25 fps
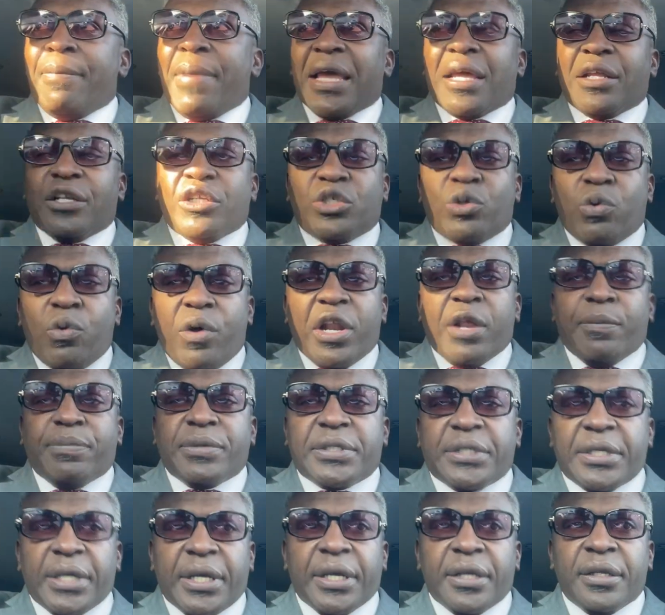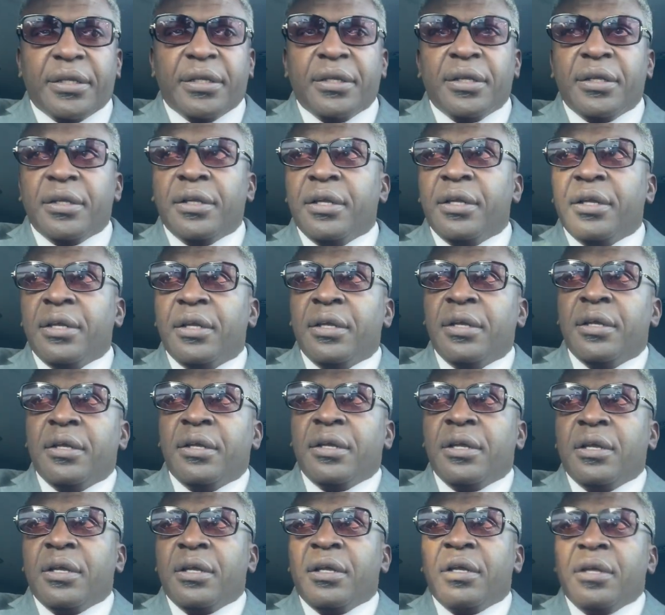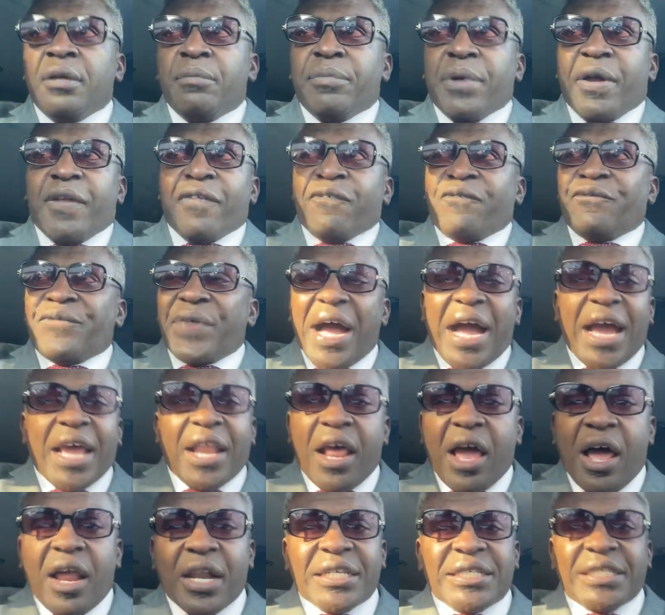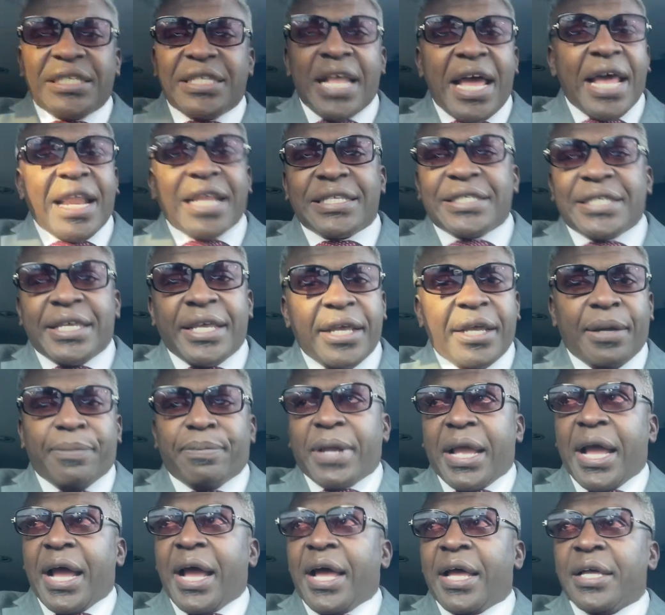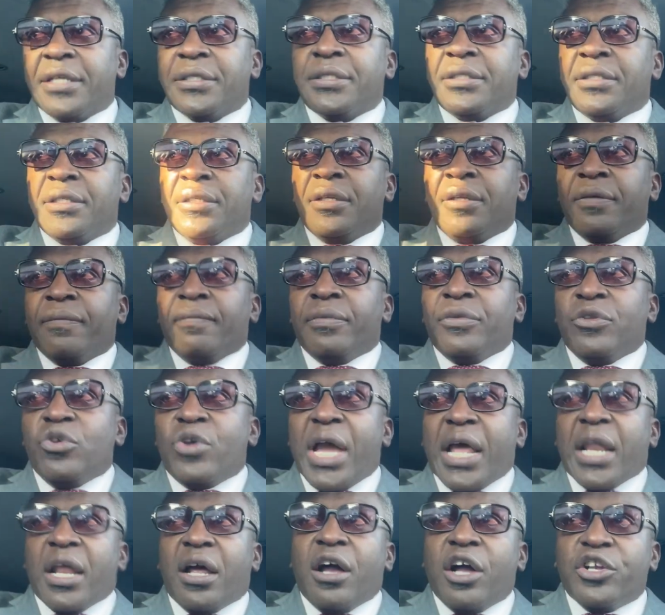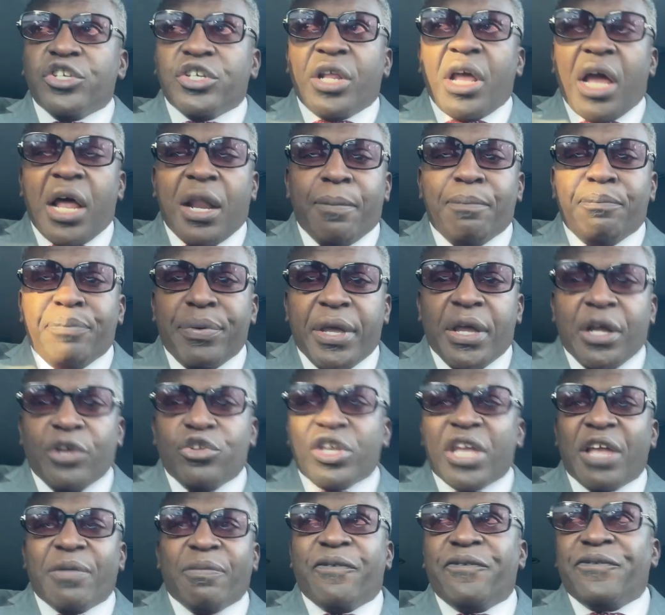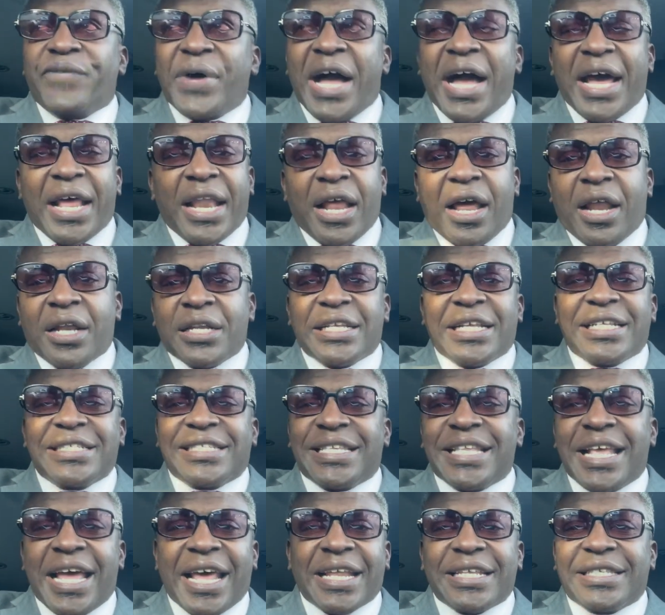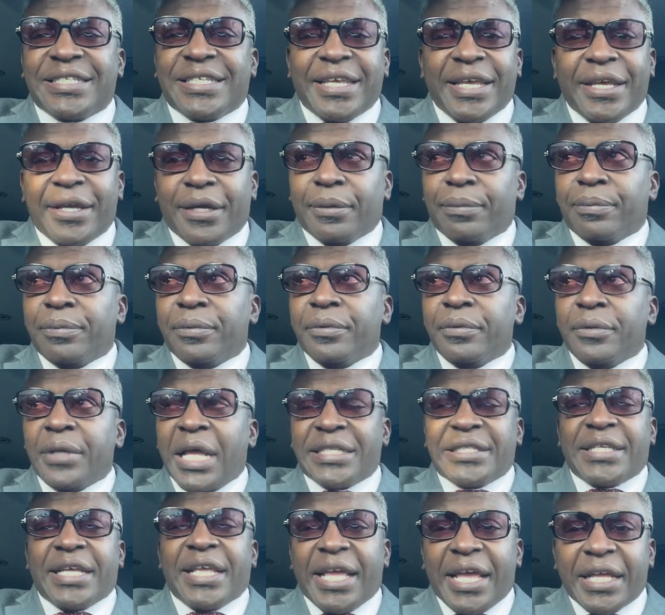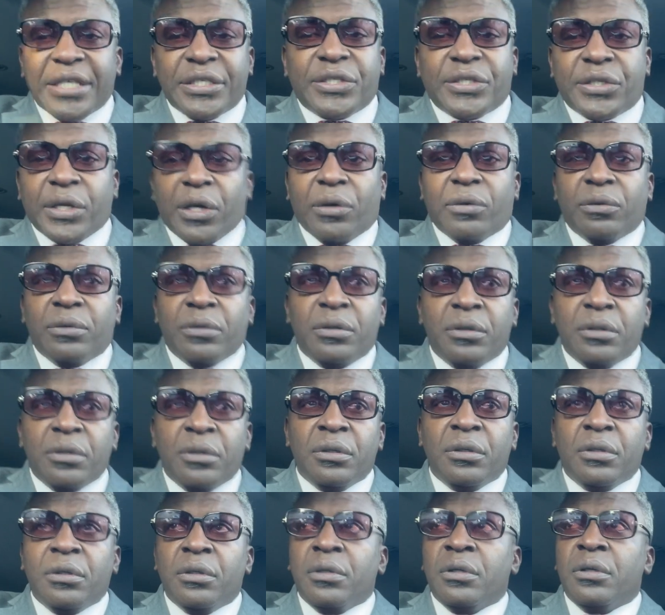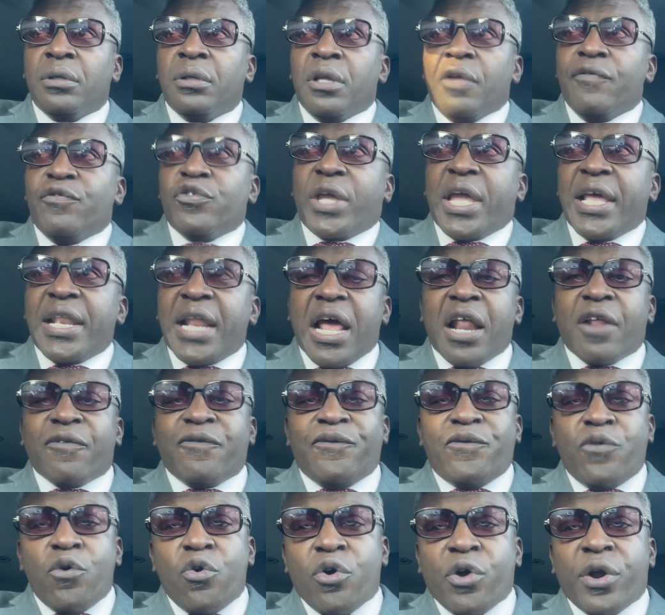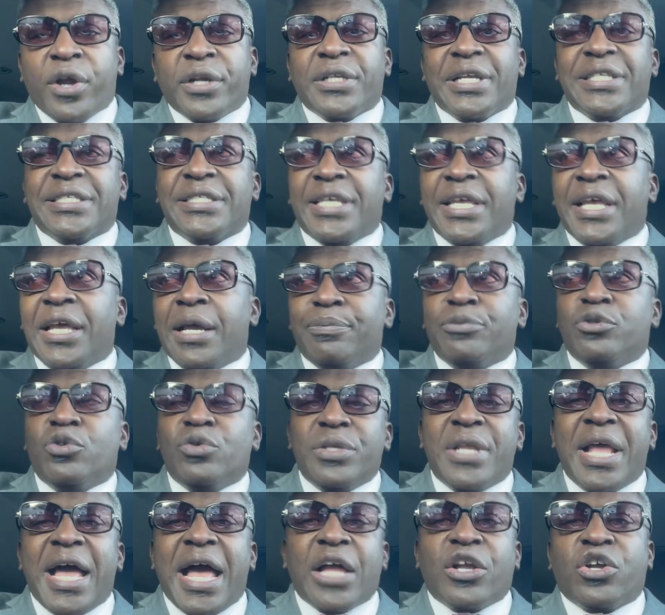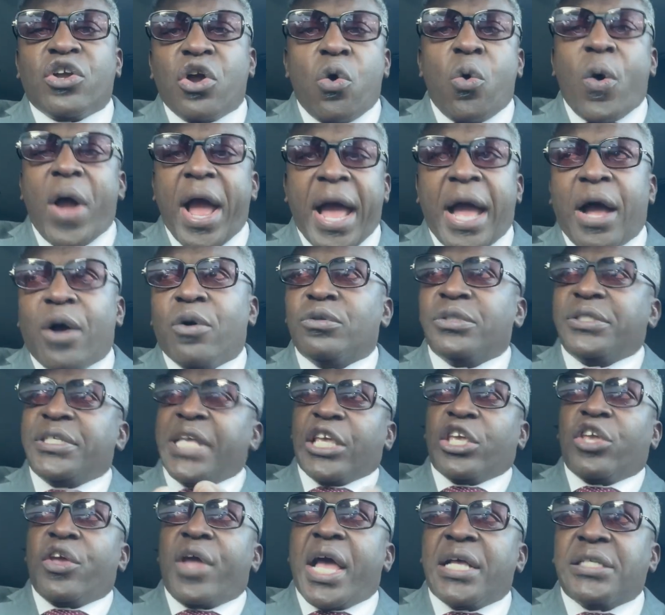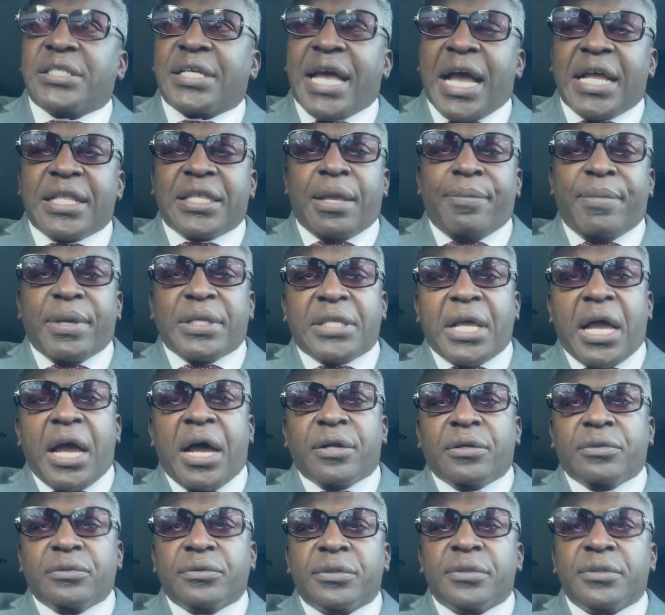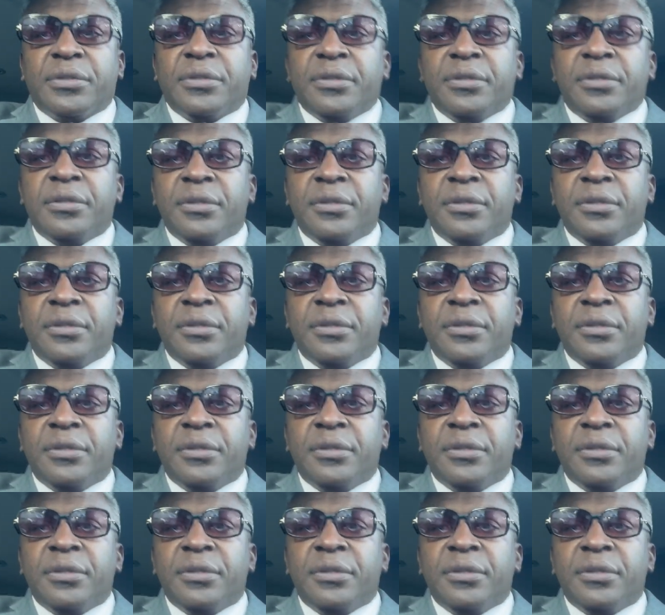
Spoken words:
make it to 20%. But $5 is not a tip, guys. You got a $100 bill, you give them $5. That's not a tip. That's an insult. If you cannot afford the tip, do not go out. Take your ass guy to McDonald's.